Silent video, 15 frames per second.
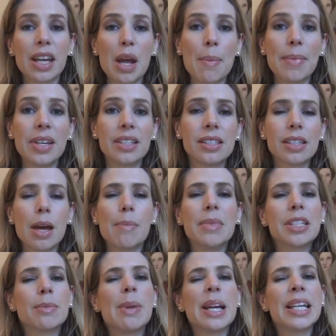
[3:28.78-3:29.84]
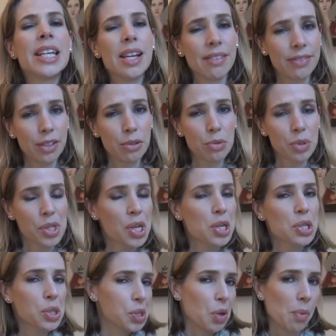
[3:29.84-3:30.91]
that I miss. I miss my nephews
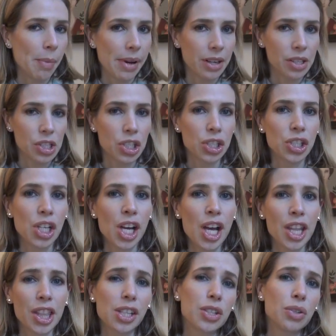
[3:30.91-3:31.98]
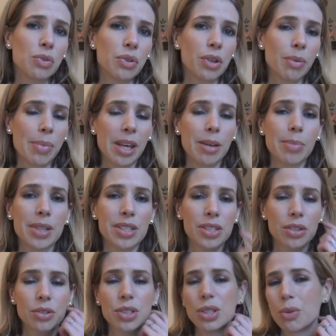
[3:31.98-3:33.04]
so much. The 2 little babies,
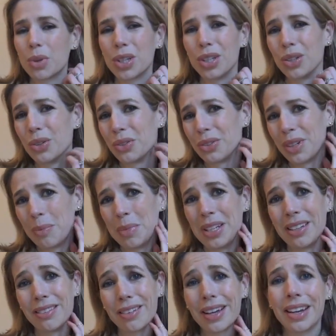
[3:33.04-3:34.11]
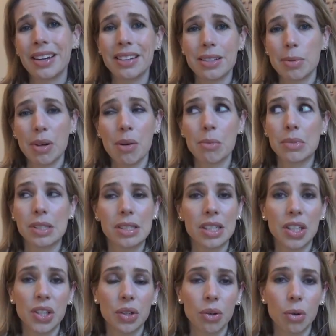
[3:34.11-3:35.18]
they're so cute. I mean, they're getting to be almost a
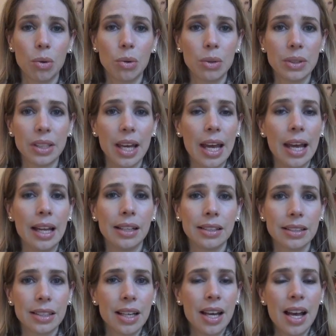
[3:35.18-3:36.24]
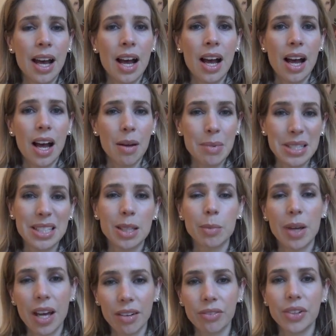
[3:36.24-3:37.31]
year old, and I miss them
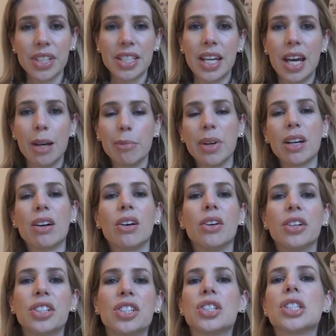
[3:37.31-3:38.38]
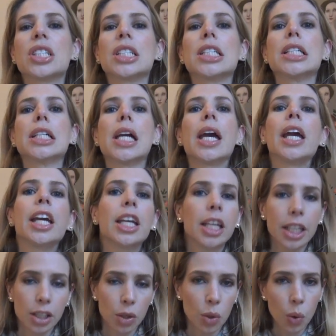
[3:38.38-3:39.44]
every day. My heart is just like
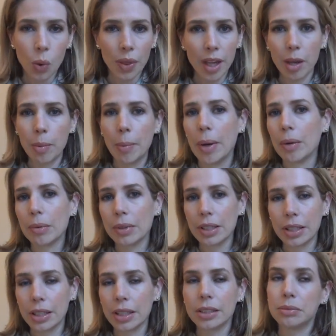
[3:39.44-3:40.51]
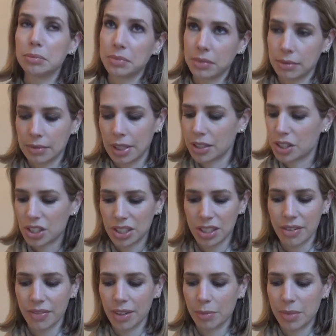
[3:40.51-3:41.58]
aching to hold them. I just
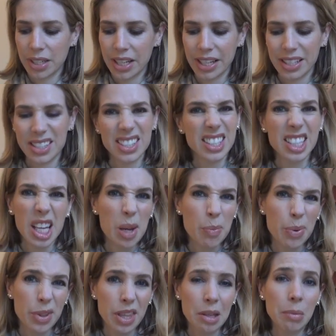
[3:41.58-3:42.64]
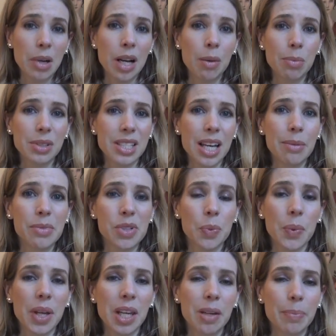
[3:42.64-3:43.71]
love them, and I get to Skype with them a couple times a
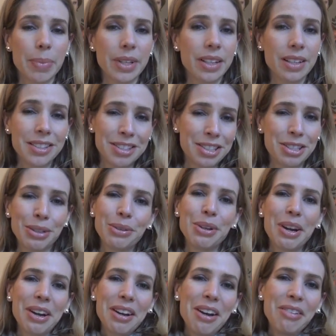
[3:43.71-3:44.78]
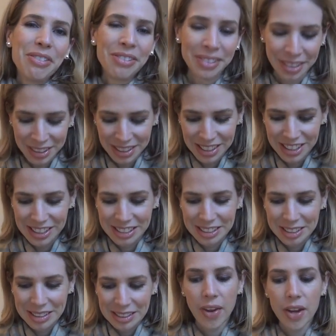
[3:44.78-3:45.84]
week, but it's still not enough.
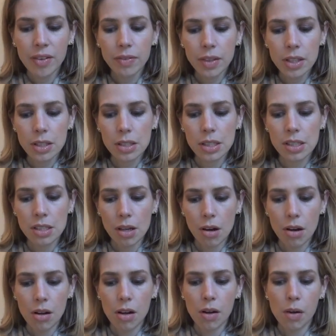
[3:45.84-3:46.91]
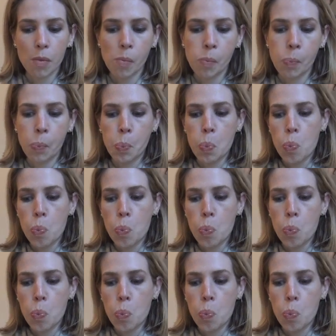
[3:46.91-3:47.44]
Favorite song?